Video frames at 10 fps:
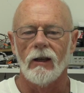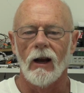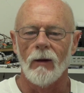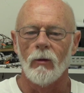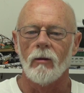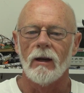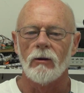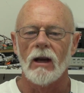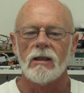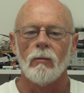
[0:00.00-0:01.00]
G'day and welcome back to
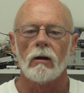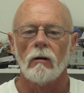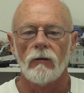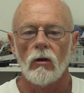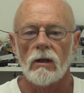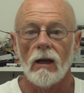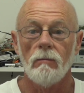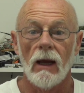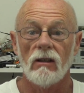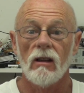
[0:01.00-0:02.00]
RC Model Reviews and
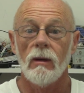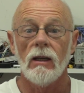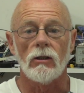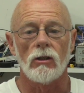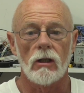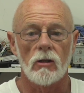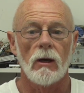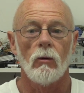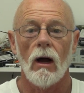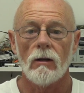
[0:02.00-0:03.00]
back to the bench. It's been
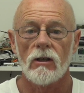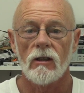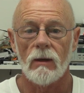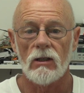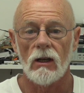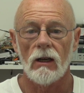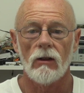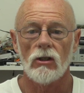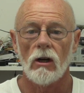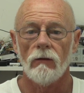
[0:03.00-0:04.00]
a while since I've been sitting in
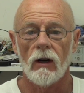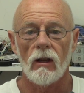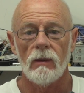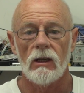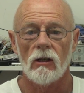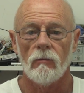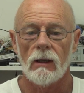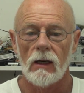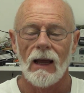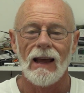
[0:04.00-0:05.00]
this chair in front of the bench.
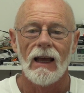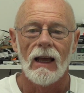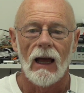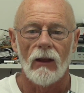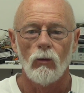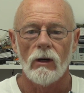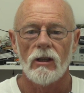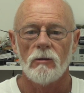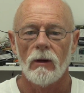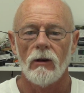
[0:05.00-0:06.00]
The
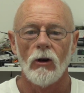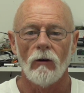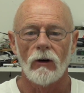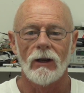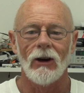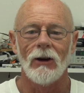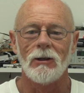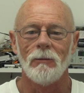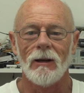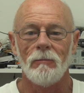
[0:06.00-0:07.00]
winter's been not very kind
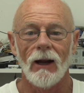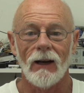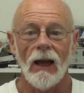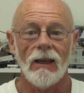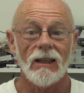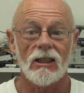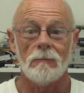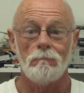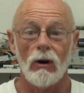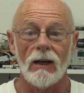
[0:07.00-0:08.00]
to me, but hey, it's
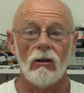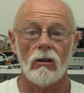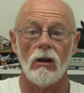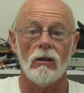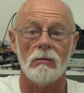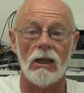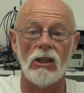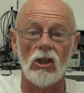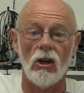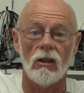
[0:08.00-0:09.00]
spring. Look, got
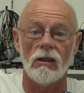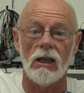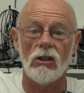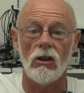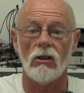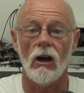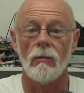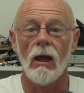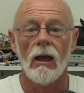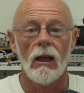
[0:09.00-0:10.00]
t-shirt time.
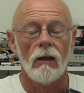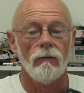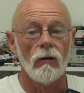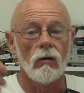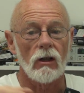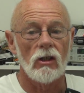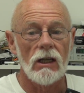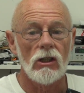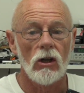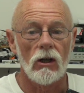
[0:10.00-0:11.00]
If you've got a
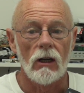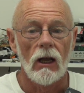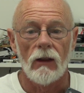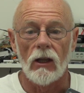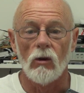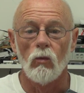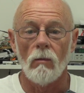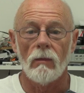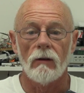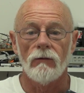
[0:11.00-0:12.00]
t-shirt that you
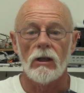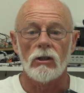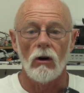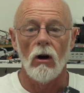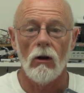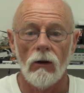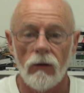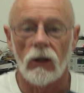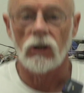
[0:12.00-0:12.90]
want me to feature on the